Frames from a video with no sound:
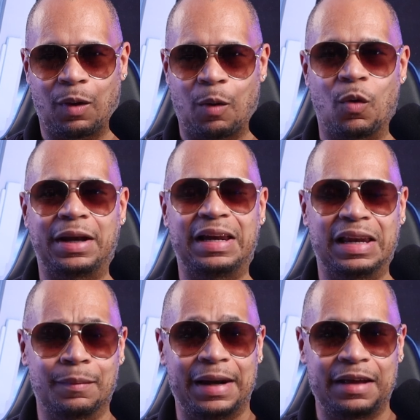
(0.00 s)
I want to
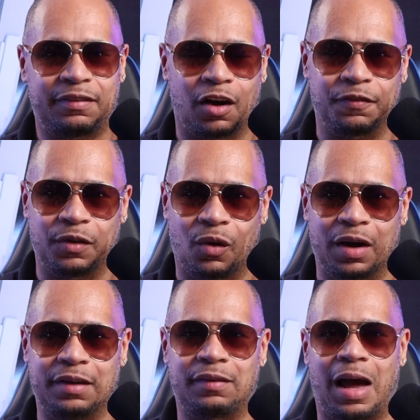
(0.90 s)
eliminate self
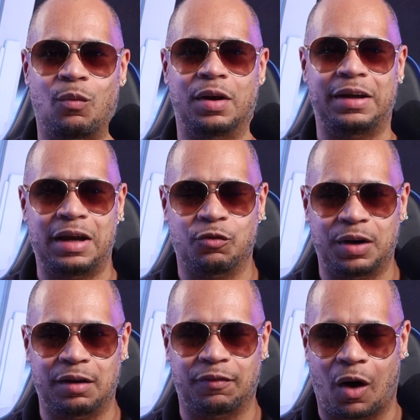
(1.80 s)
noise. I want to get
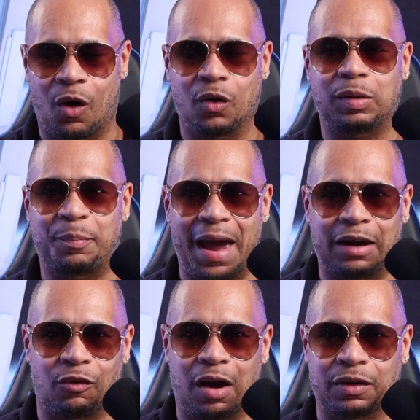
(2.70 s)
rid of all the
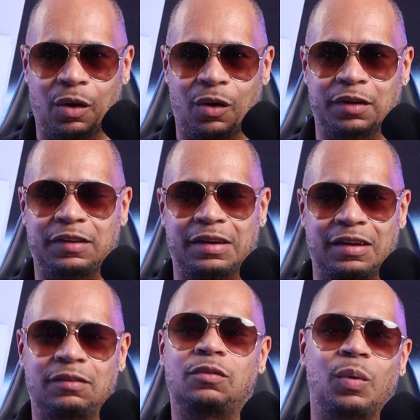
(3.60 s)
background noise. And
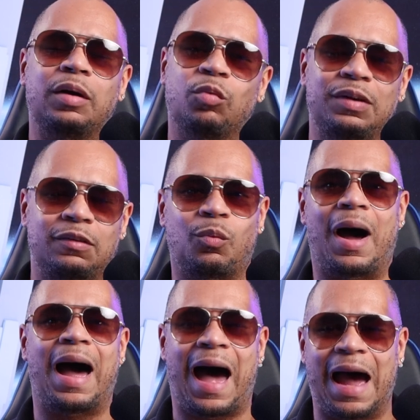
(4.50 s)
this is one of the reasons
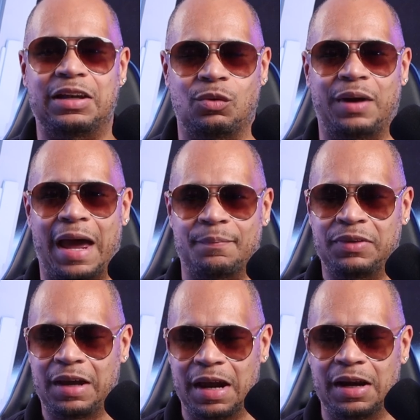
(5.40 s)
why I do that
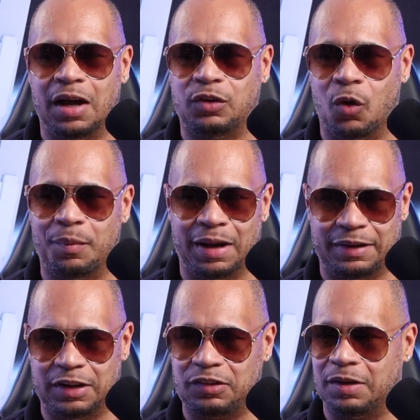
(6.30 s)
in Adobe
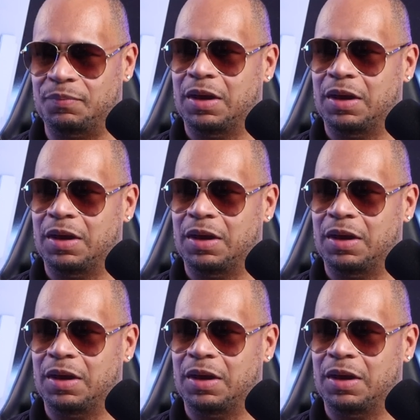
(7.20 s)
Audition.